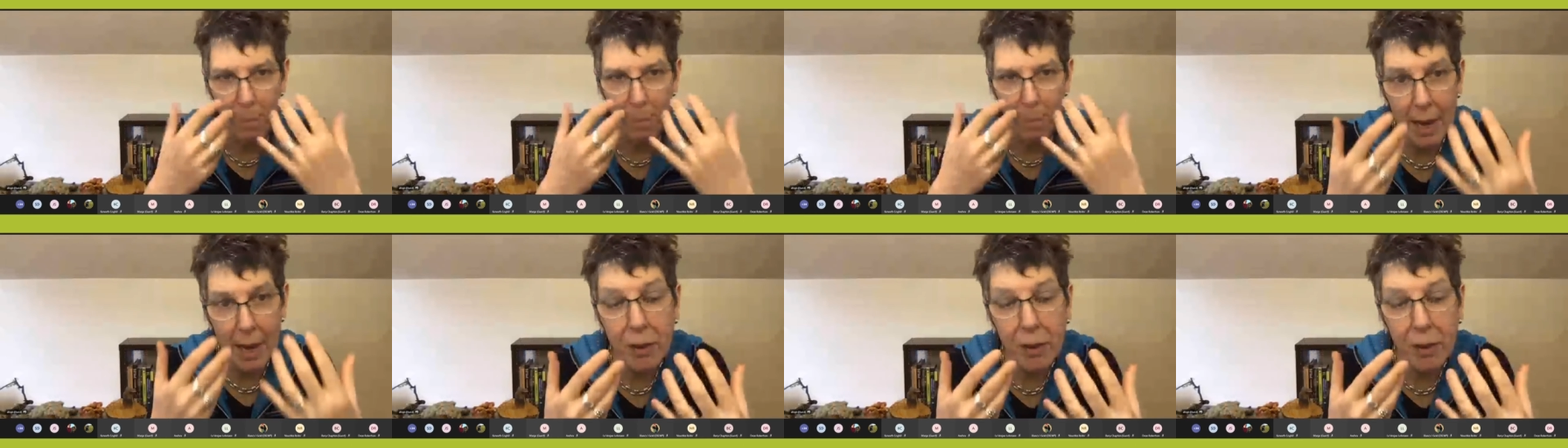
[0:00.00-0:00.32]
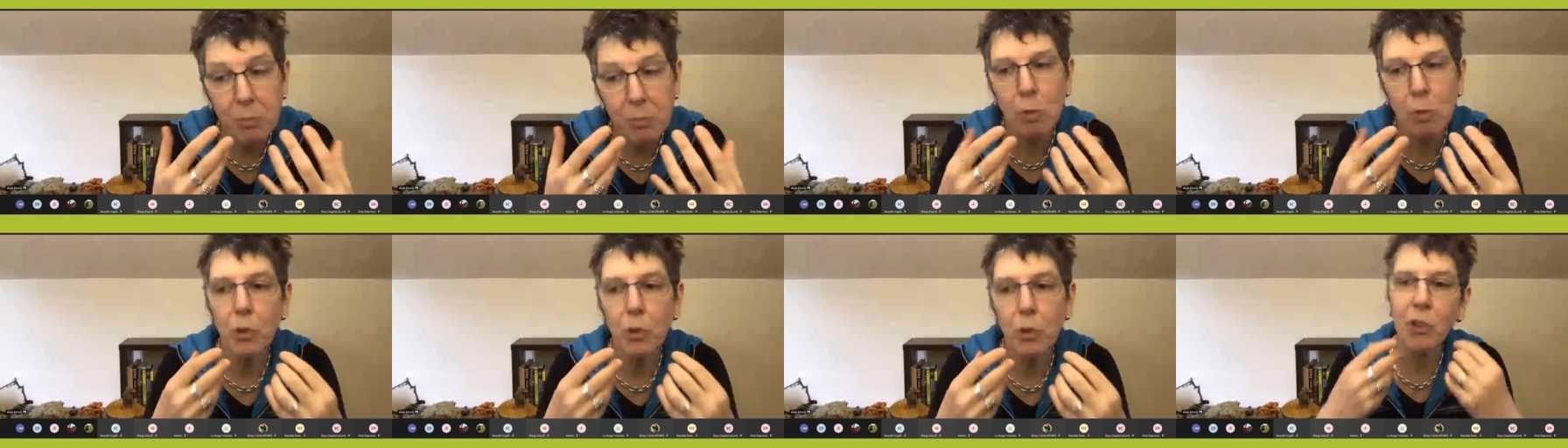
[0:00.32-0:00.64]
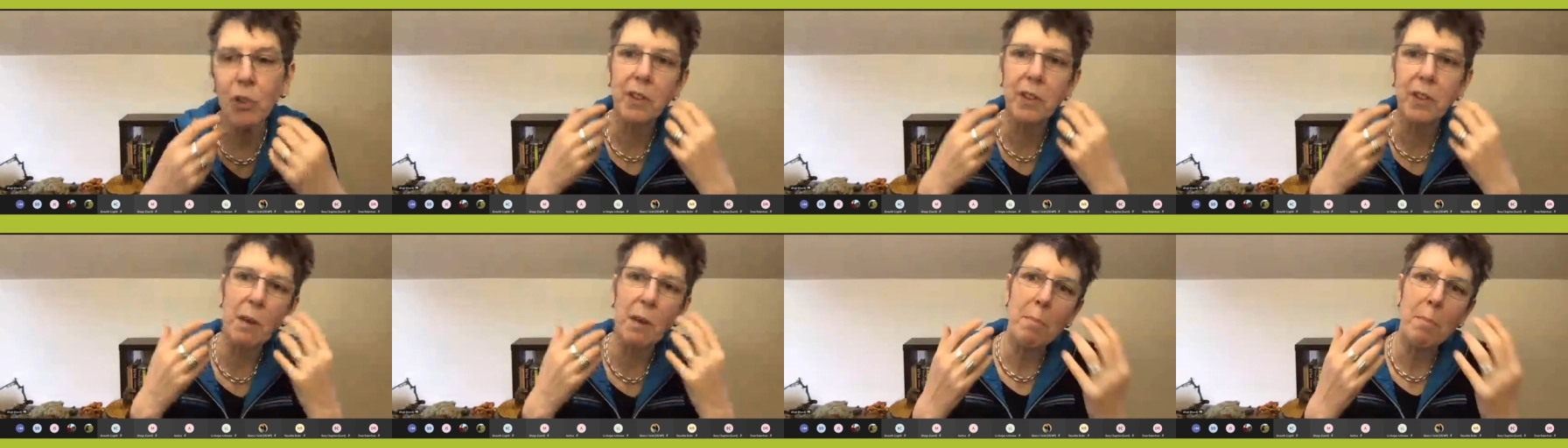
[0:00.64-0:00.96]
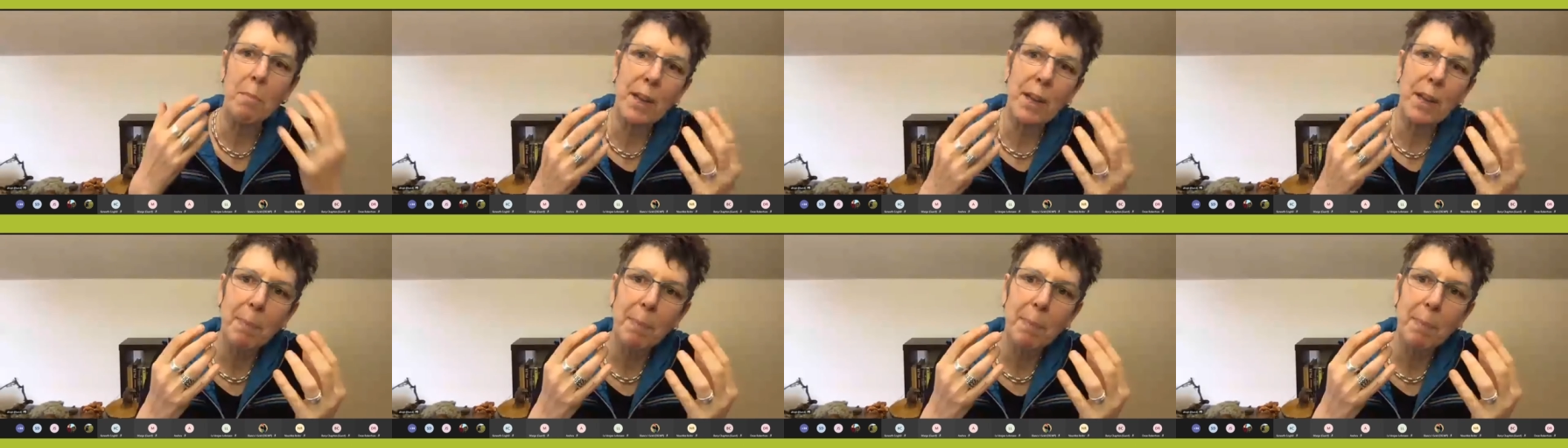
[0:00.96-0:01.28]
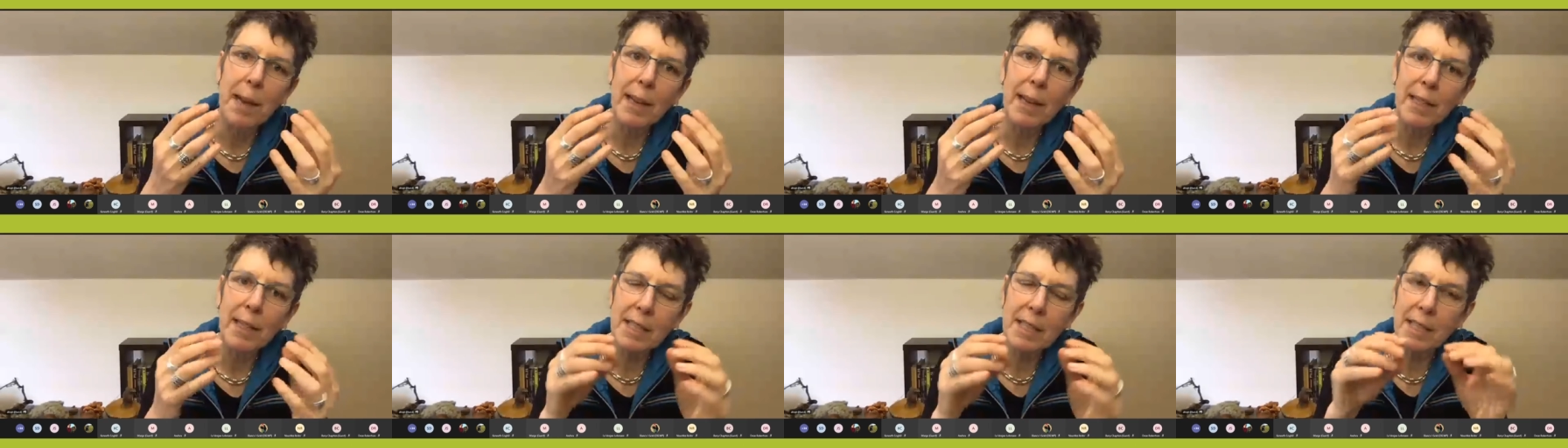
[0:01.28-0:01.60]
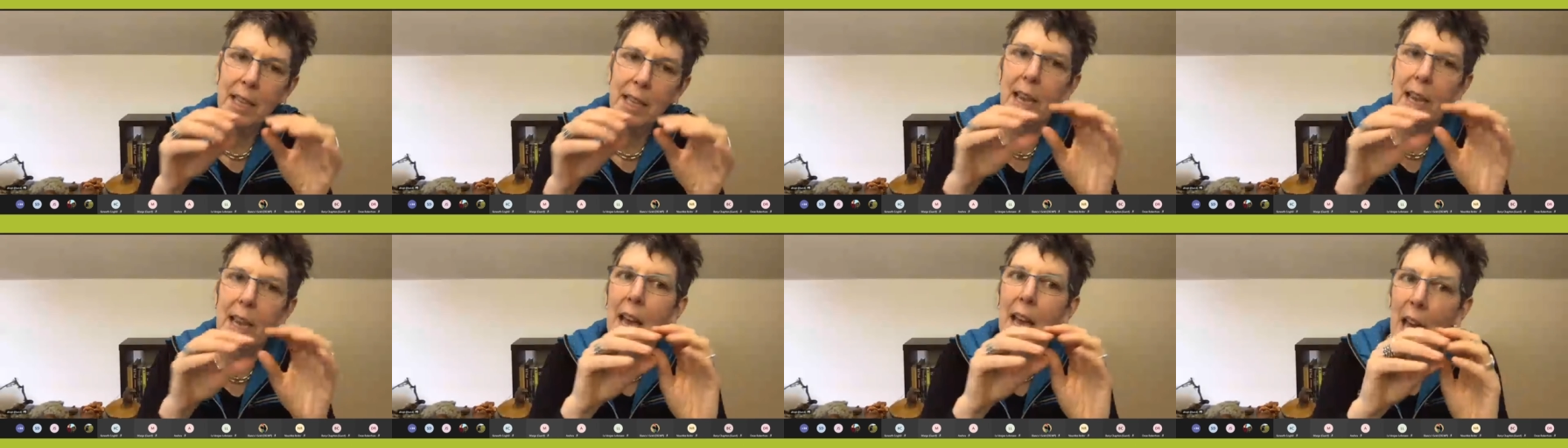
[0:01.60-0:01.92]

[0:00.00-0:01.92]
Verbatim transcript: mandibles or their mouth parts